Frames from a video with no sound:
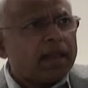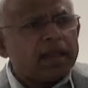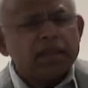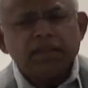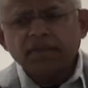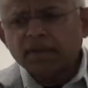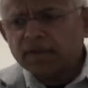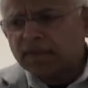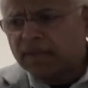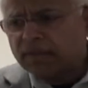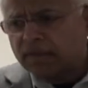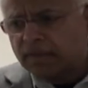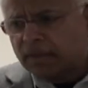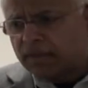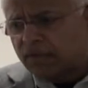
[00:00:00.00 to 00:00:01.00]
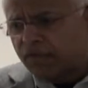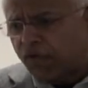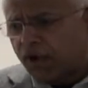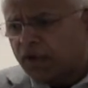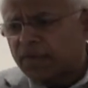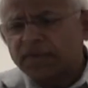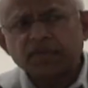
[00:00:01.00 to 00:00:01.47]
In the
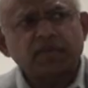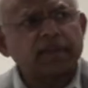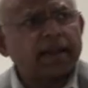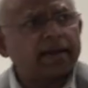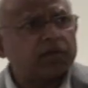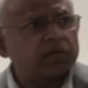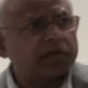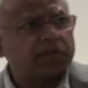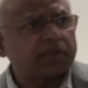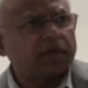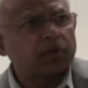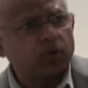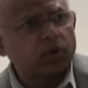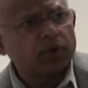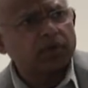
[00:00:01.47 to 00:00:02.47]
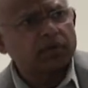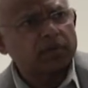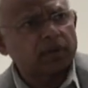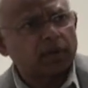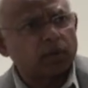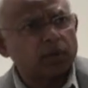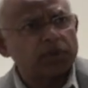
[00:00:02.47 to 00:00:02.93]
following slides, which I don't
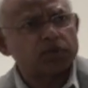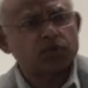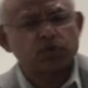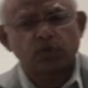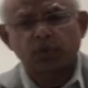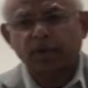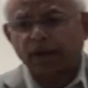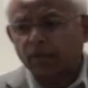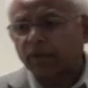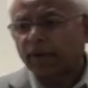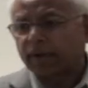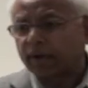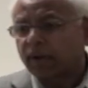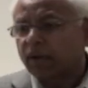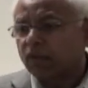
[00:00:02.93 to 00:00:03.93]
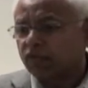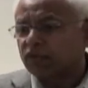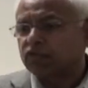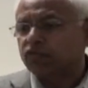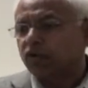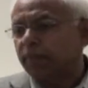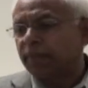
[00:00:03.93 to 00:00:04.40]
wish to cover,
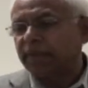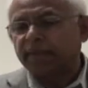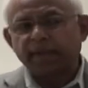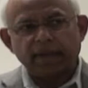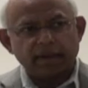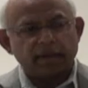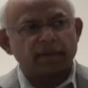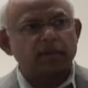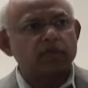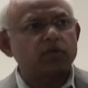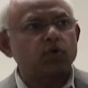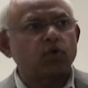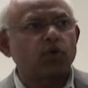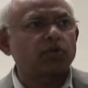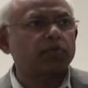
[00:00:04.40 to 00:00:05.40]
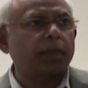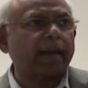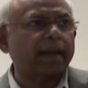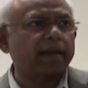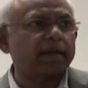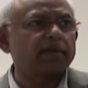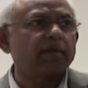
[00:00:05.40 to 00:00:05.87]
which will be there in this course
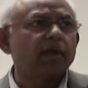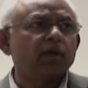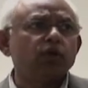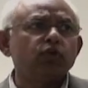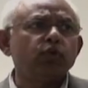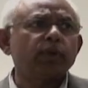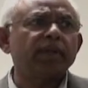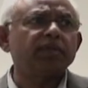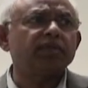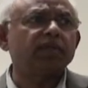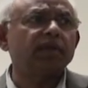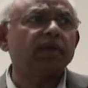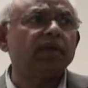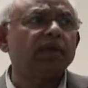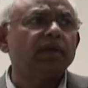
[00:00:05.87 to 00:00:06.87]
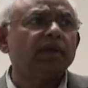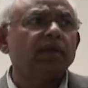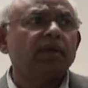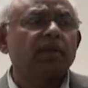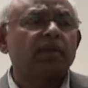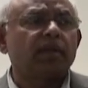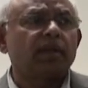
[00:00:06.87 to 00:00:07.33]
package, you can see
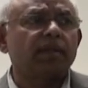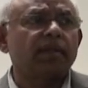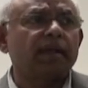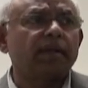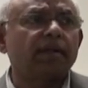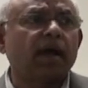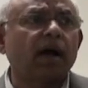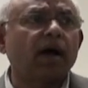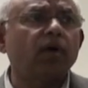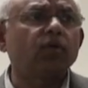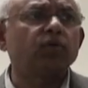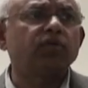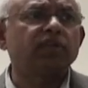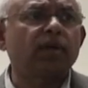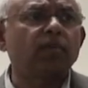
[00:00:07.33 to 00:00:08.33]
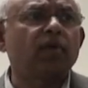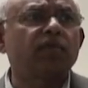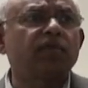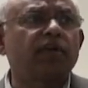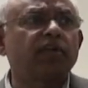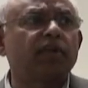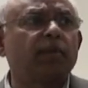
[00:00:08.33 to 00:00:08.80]
that how some of
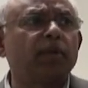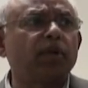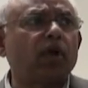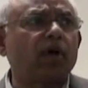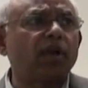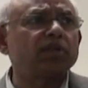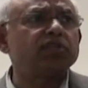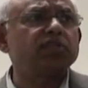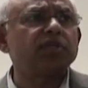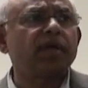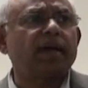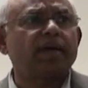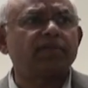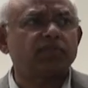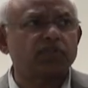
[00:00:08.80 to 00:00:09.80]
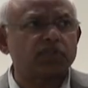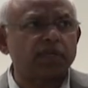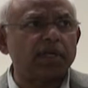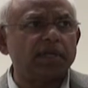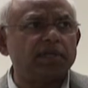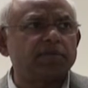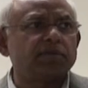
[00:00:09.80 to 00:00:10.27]
the terminology has
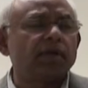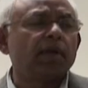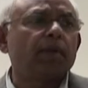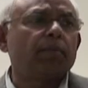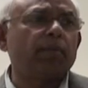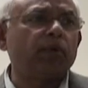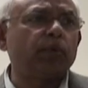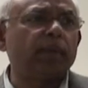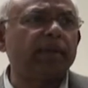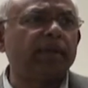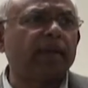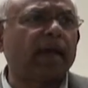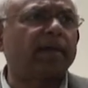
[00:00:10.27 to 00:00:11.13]
changed between